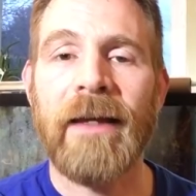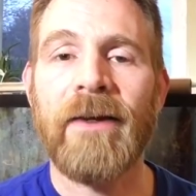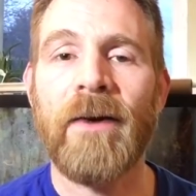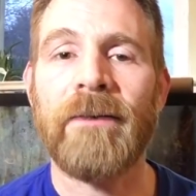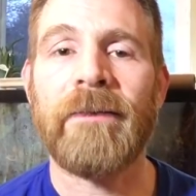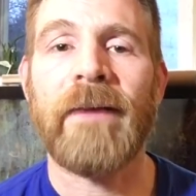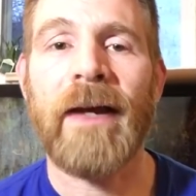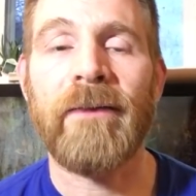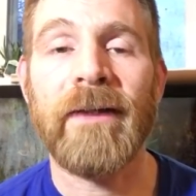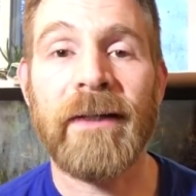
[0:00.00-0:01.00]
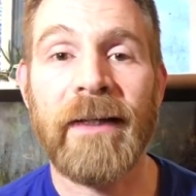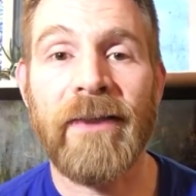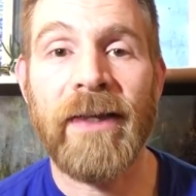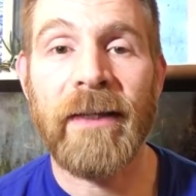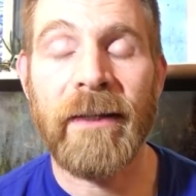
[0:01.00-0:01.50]
You know, I really
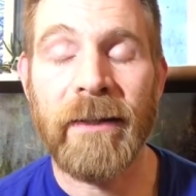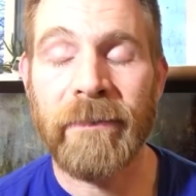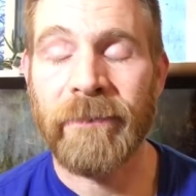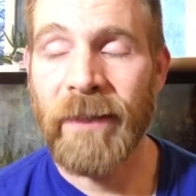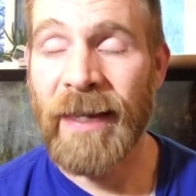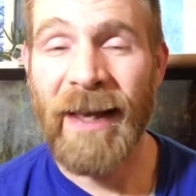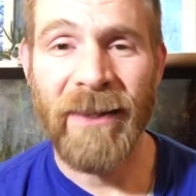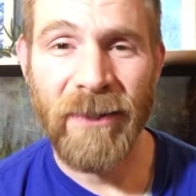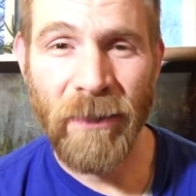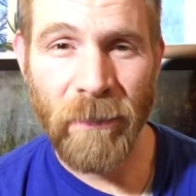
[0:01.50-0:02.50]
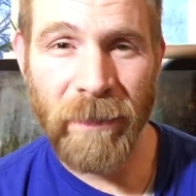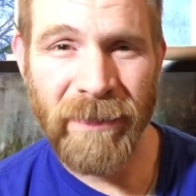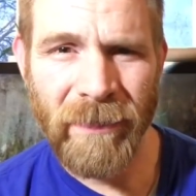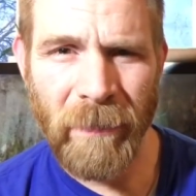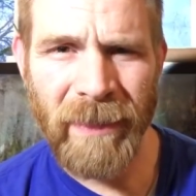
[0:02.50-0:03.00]
like the, uh, the calico ones.
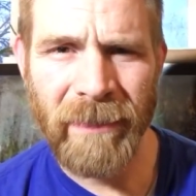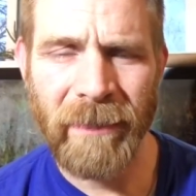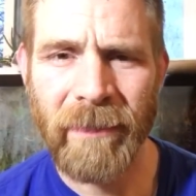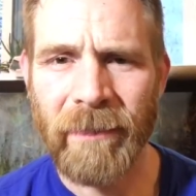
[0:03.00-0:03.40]
They're amazing.